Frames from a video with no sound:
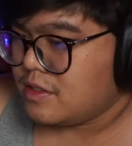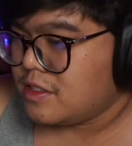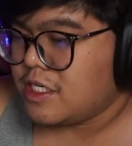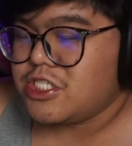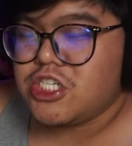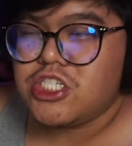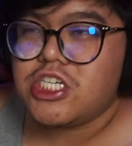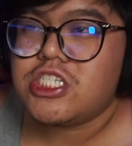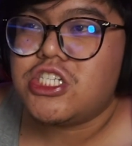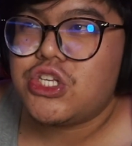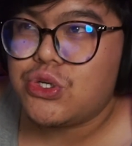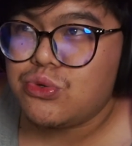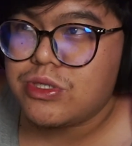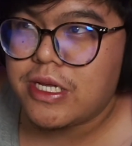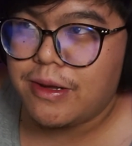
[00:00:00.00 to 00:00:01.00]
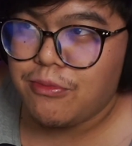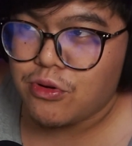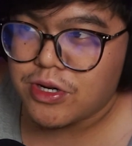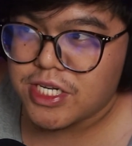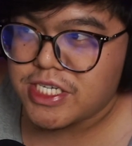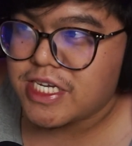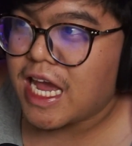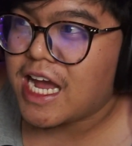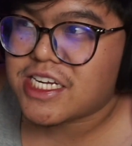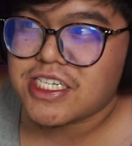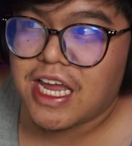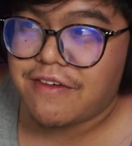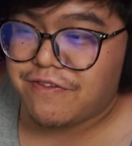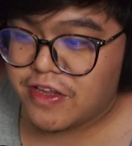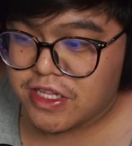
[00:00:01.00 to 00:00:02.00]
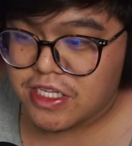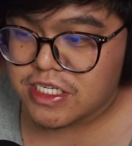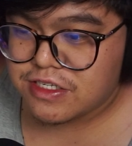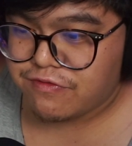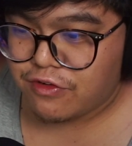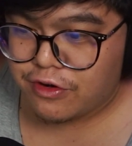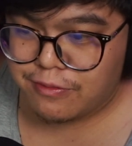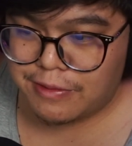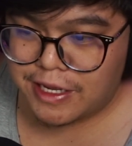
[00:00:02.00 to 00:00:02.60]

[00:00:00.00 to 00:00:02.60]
Did she just use him or did she actually have feelings for him?